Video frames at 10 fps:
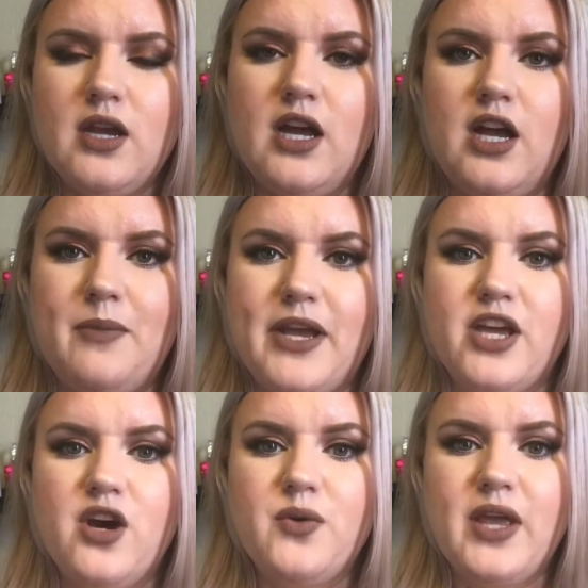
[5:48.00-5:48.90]
I
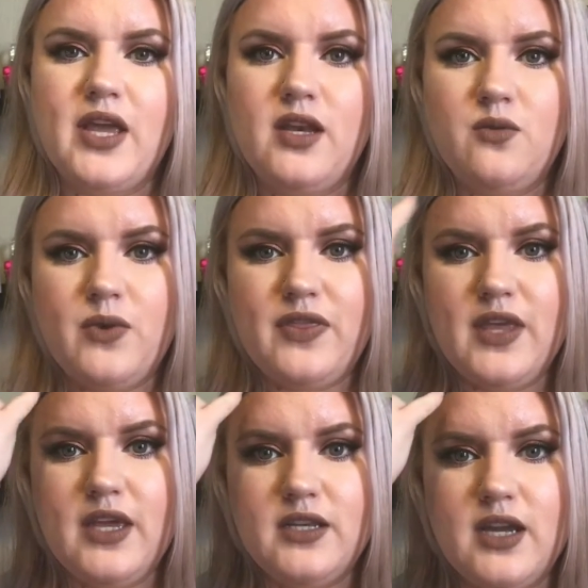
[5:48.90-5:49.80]
go in with
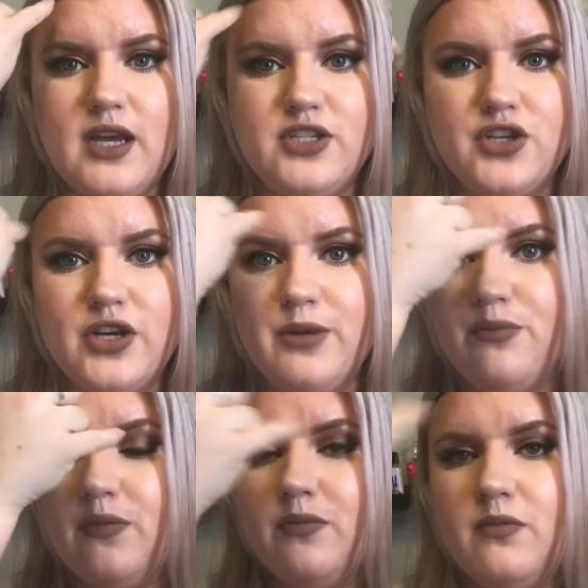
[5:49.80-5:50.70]
it to
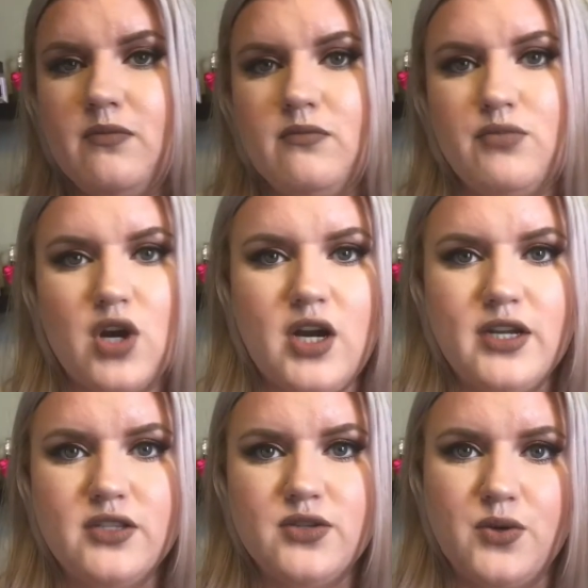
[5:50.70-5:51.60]
cream
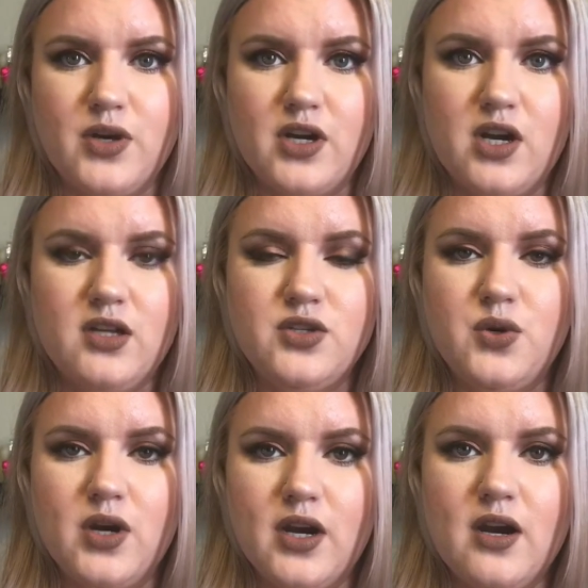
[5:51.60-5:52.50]
bronze or
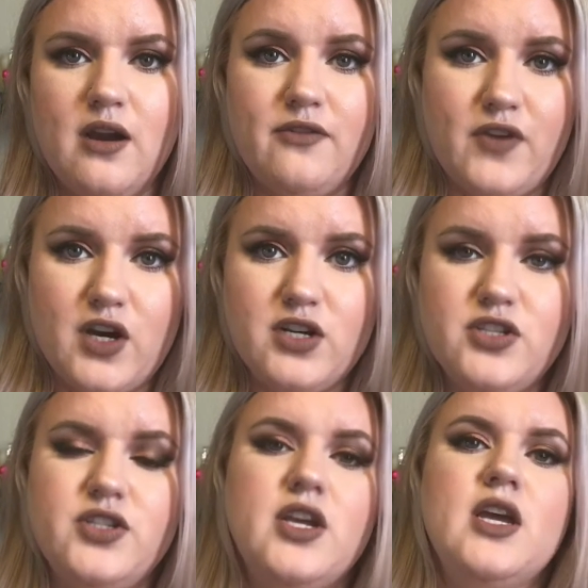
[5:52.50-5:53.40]
contour
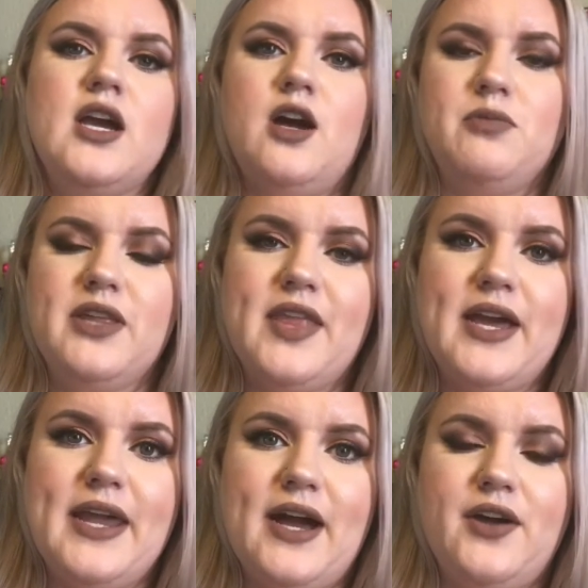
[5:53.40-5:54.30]
first. I'll blend
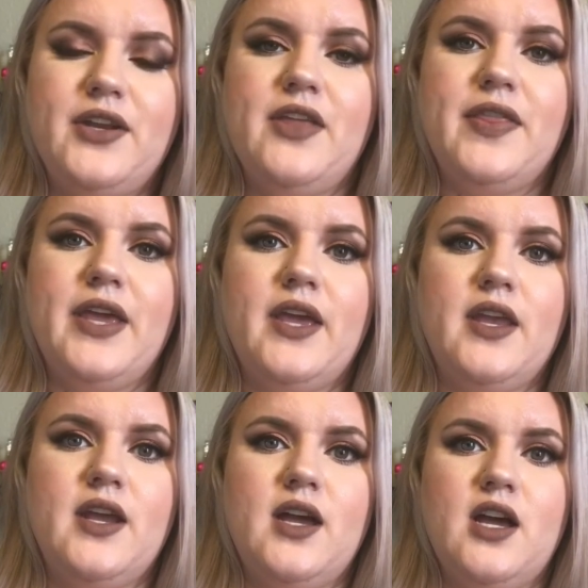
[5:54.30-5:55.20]
that out, and
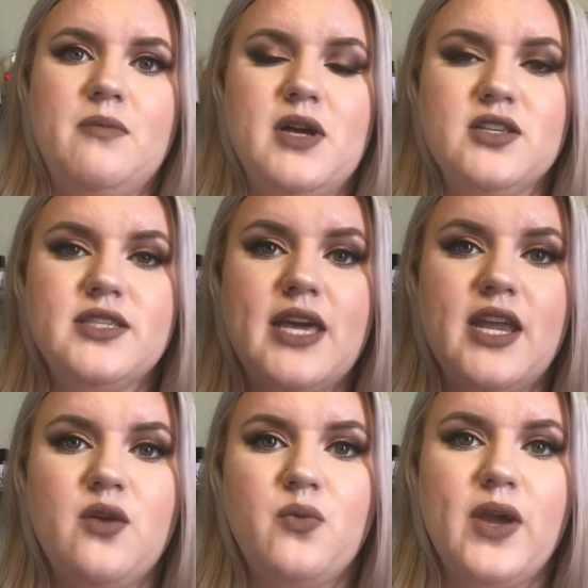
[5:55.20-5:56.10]
then I'll set
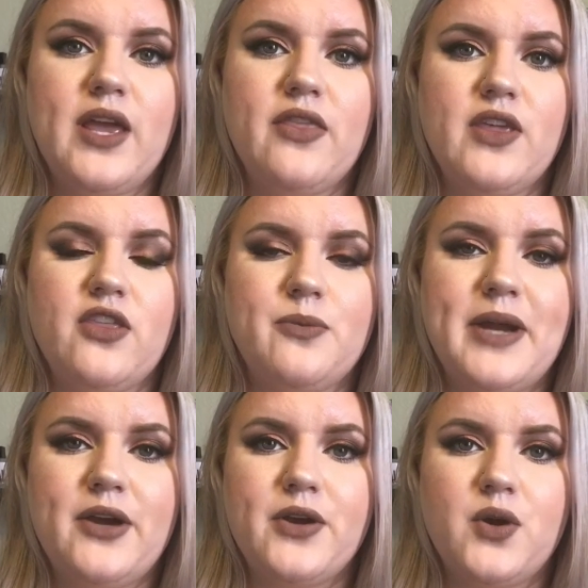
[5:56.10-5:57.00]
it with either
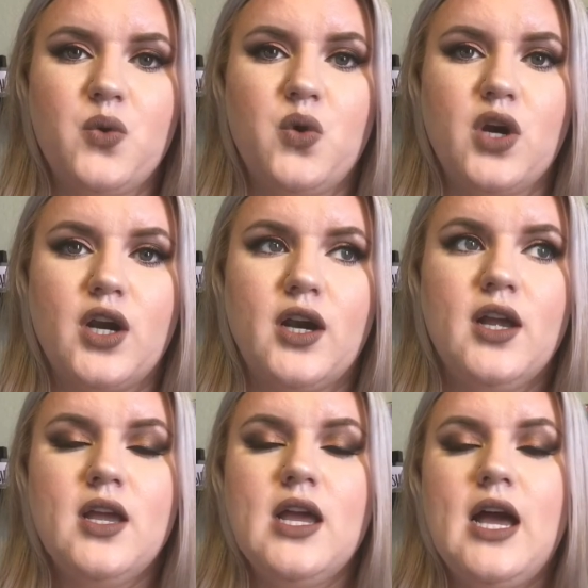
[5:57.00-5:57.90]
powder or
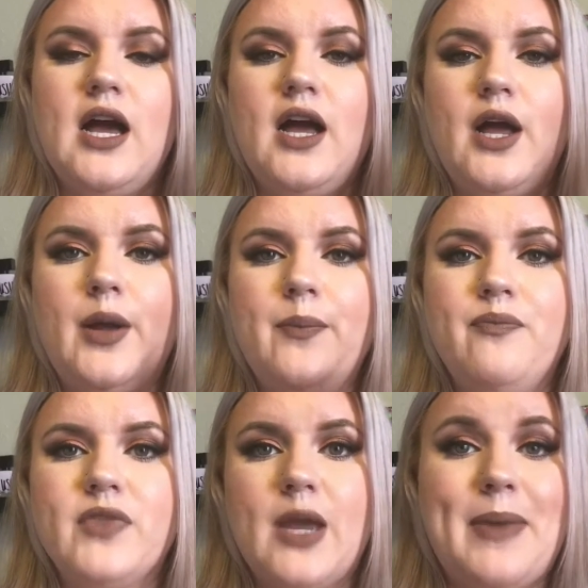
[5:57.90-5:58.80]

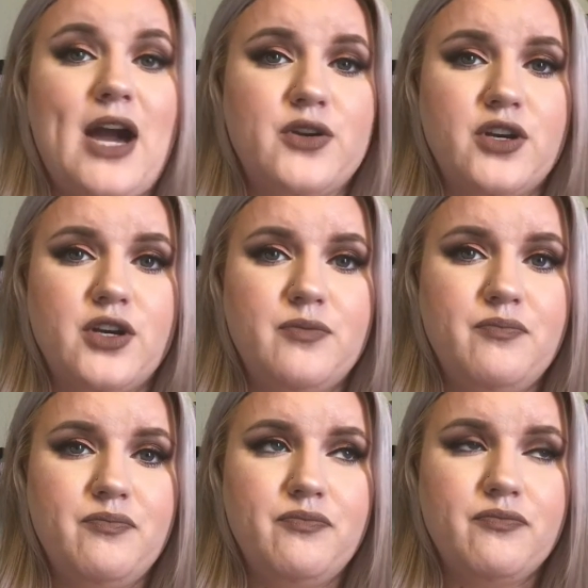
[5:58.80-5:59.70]
a powder
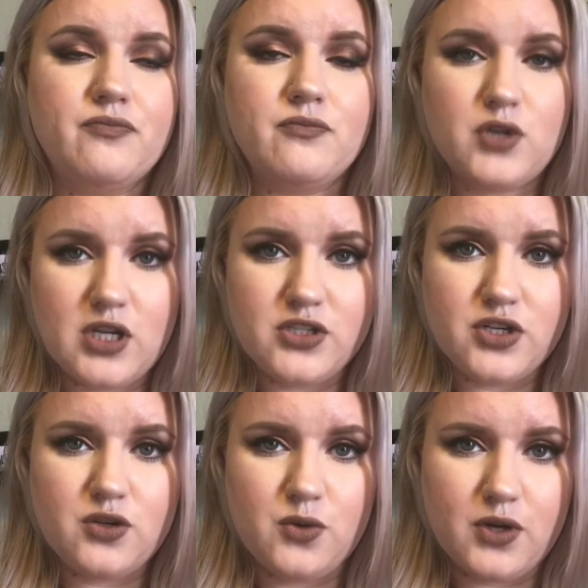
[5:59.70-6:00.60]

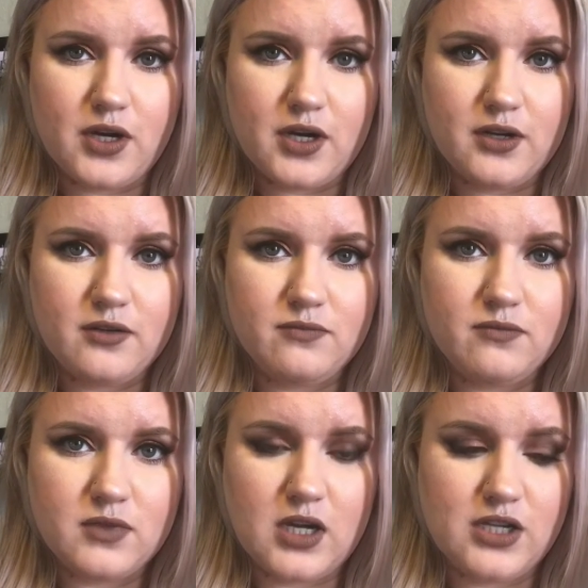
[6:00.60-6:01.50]
bronzer or
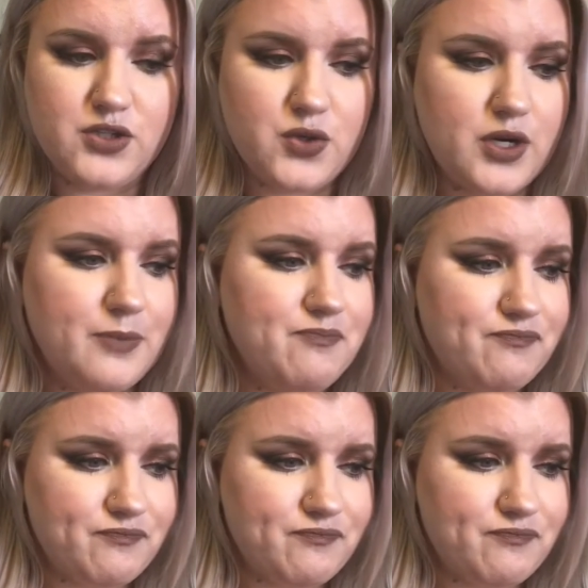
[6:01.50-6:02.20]
contour